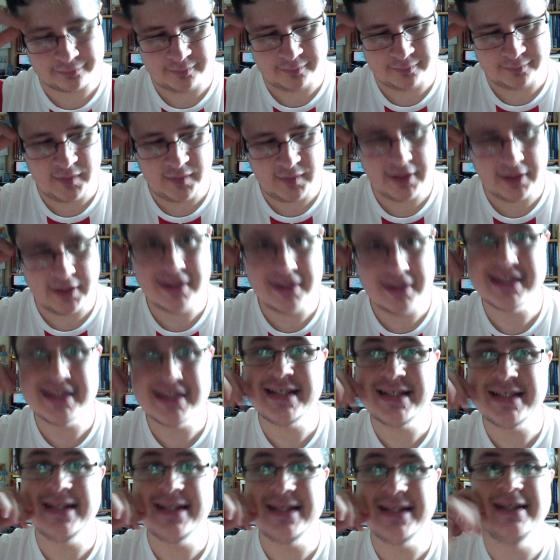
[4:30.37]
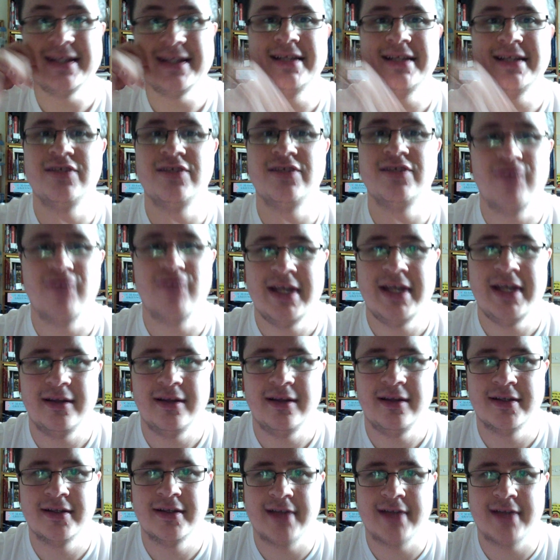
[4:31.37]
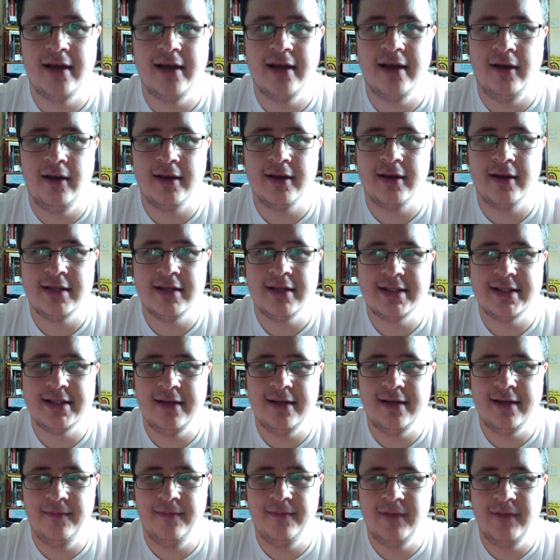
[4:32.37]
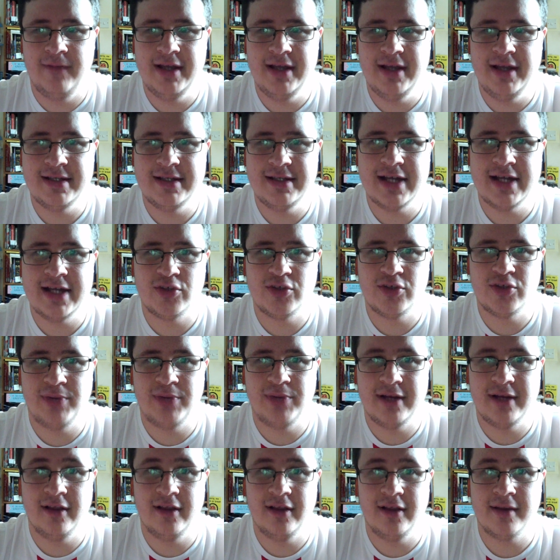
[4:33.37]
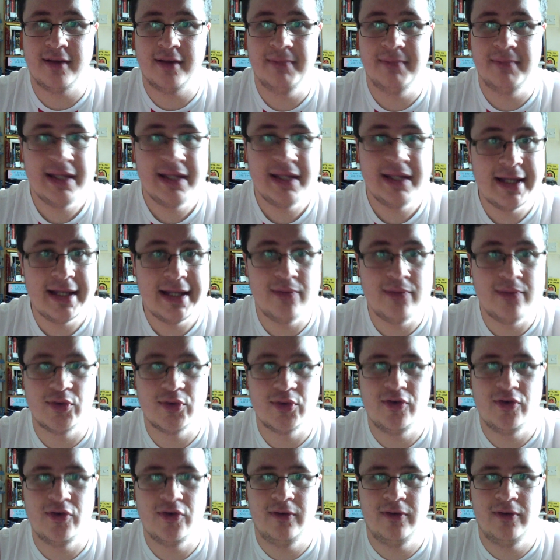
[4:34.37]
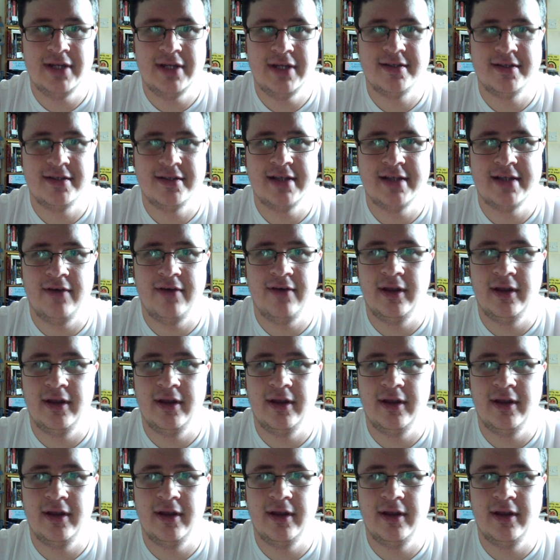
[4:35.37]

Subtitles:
Like, this is ridiculous, and like, this international break completely was not necessary.